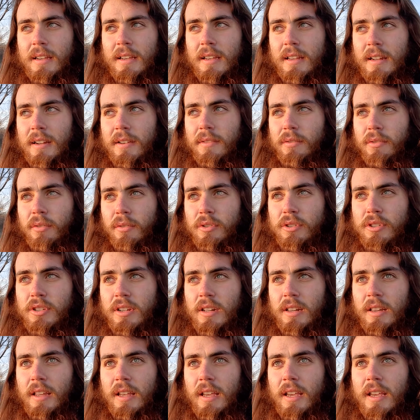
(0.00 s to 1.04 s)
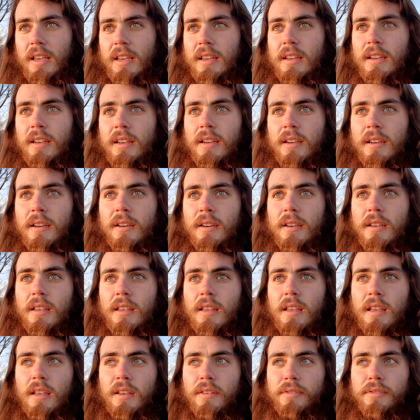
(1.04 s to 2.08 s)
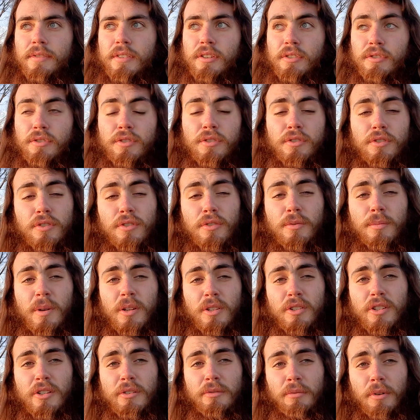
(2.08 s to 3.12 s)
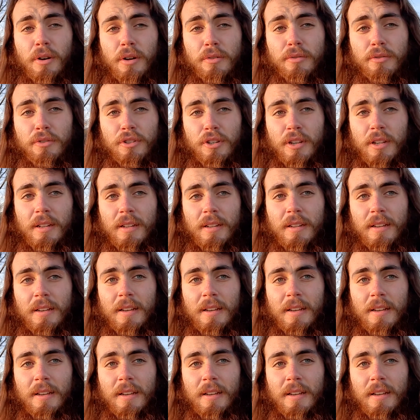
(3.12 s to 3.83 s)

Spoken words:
And unfortunately, if there's too much erosion,